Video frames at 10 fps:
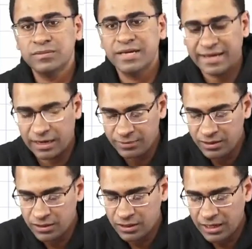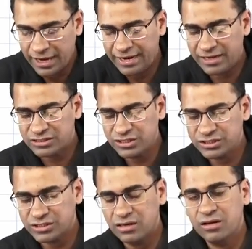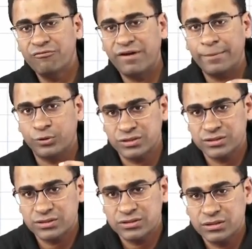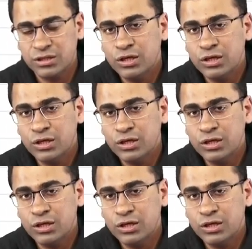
There can be interstitial fibrosis.